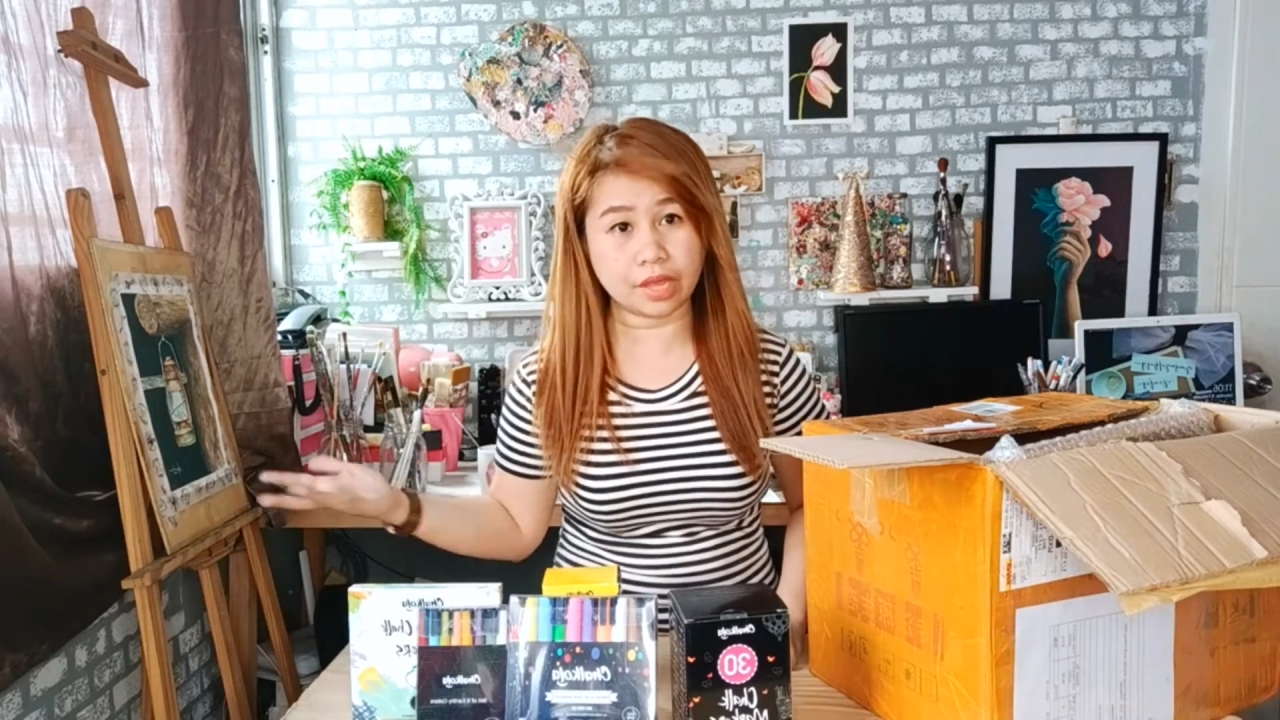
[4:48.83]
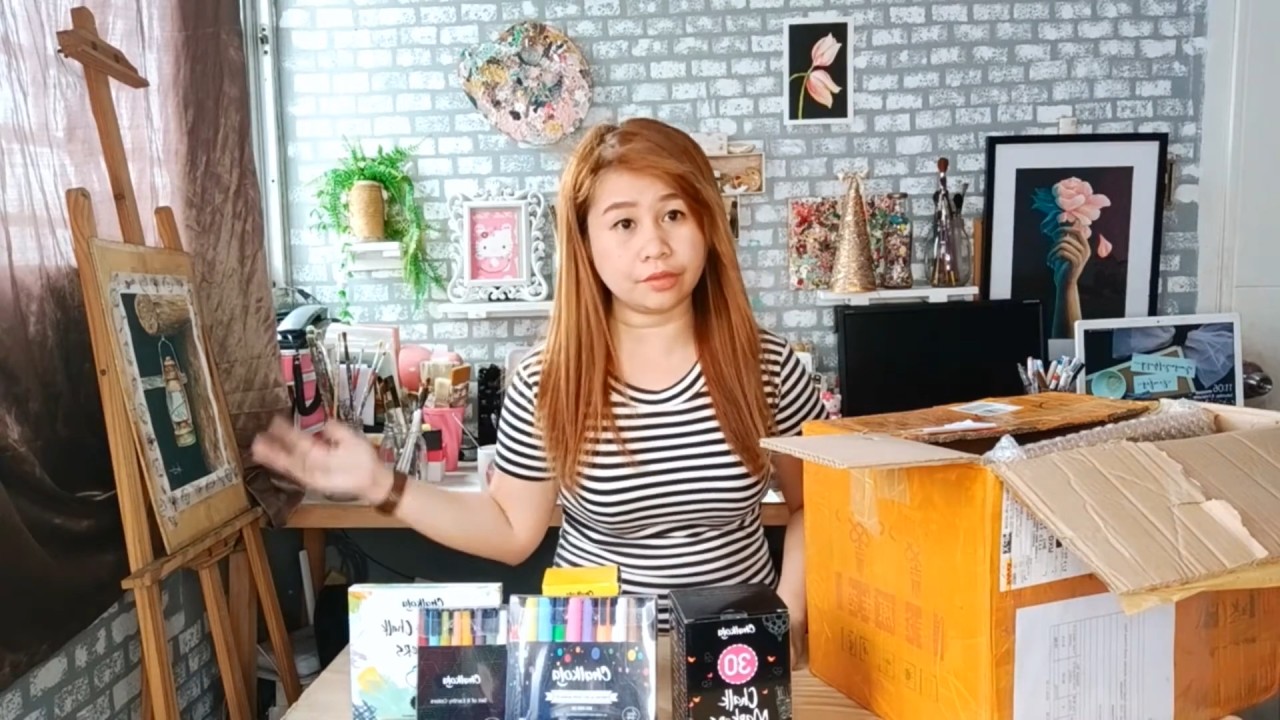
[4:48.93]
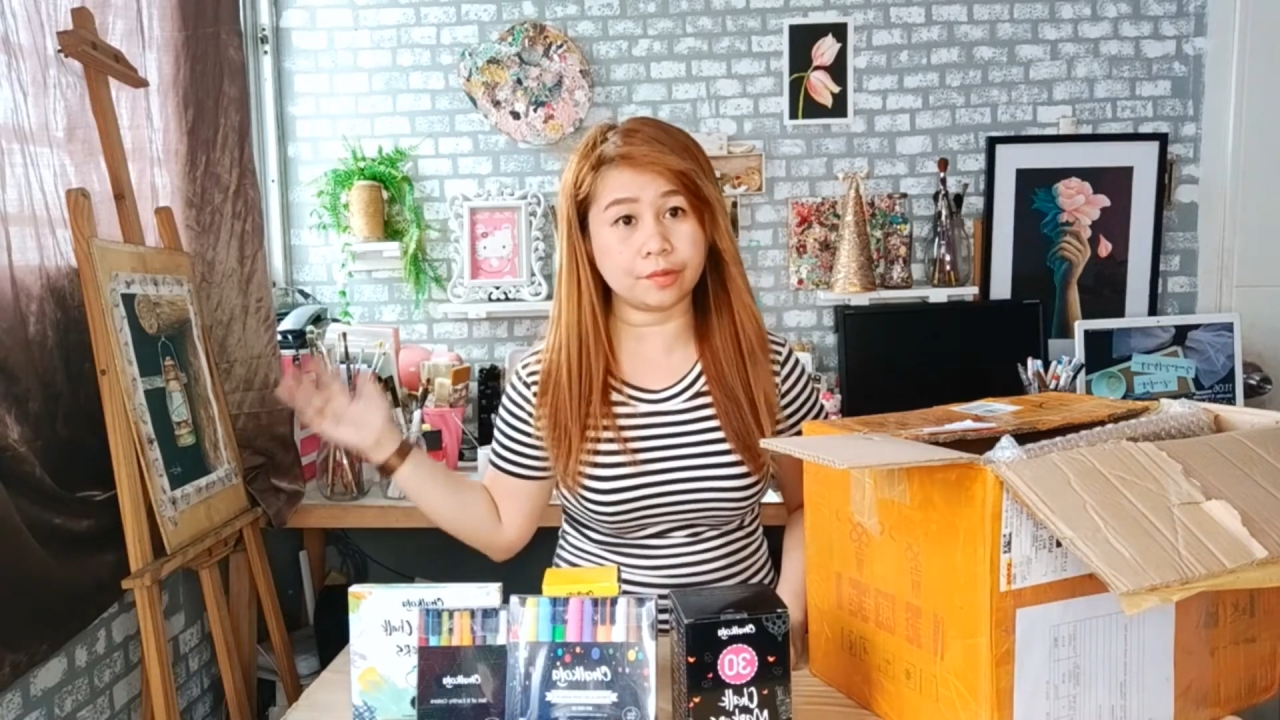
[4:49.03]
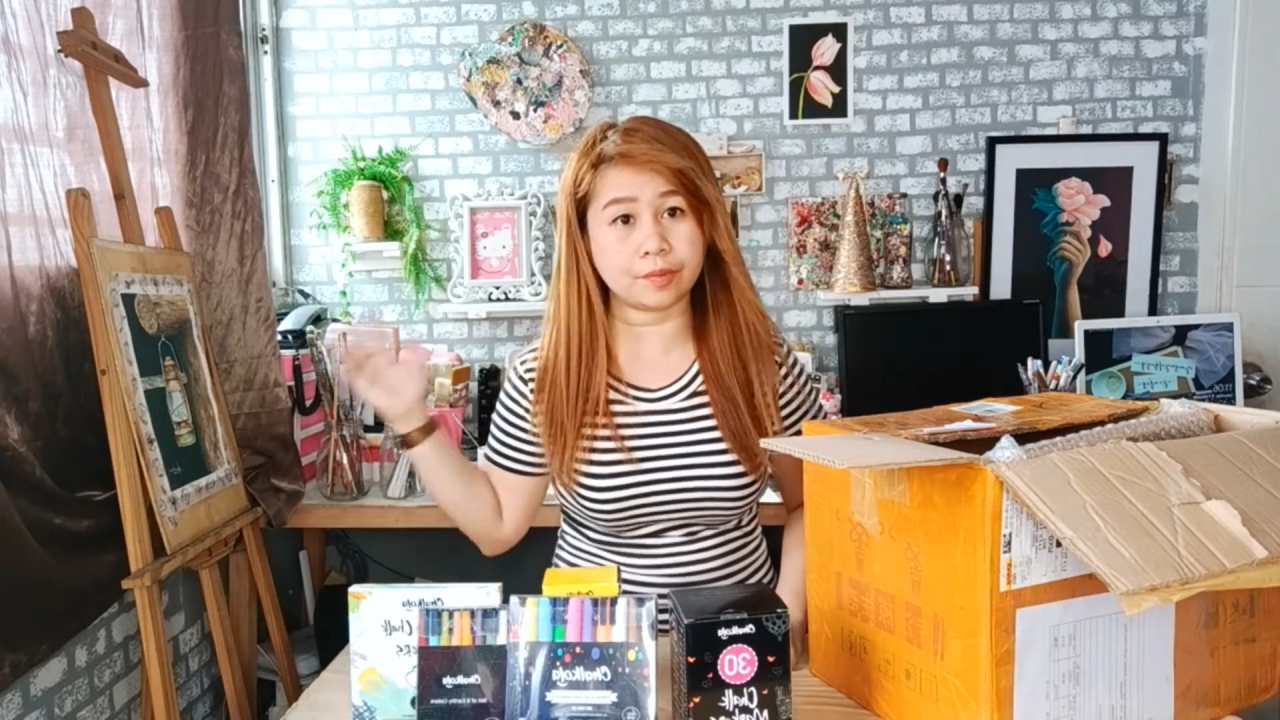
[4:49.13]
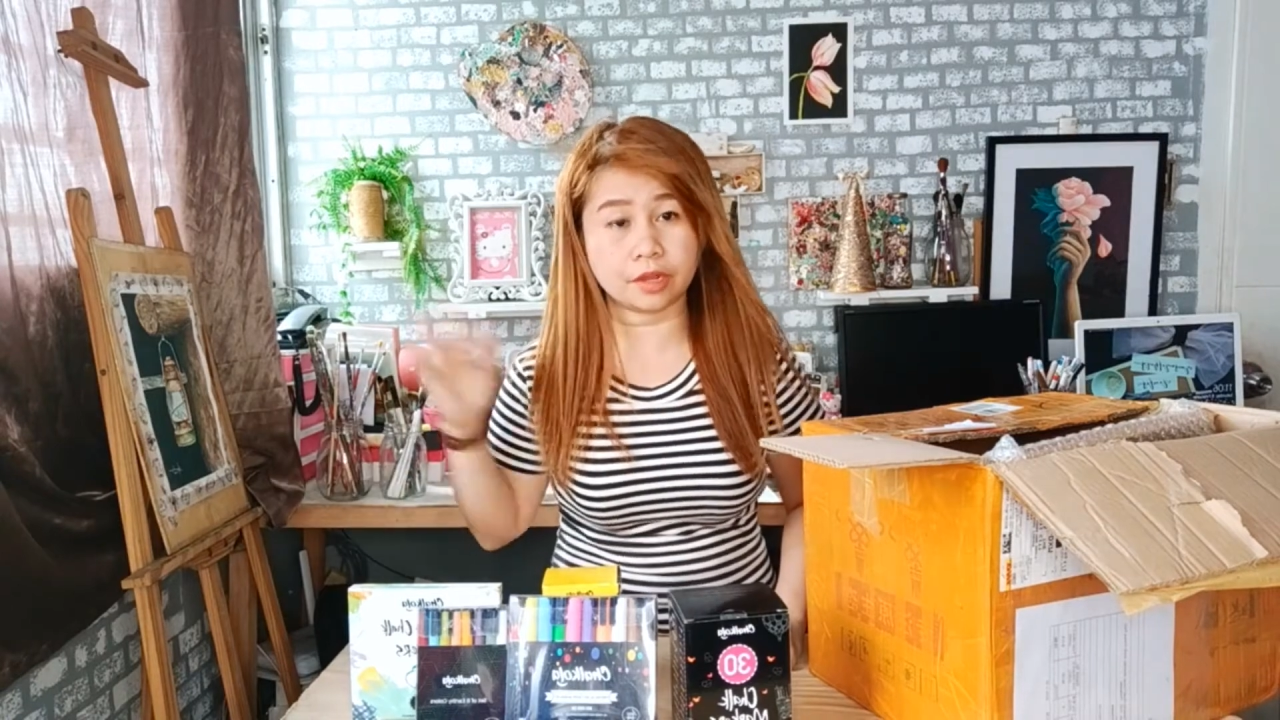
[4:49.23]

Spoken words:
that their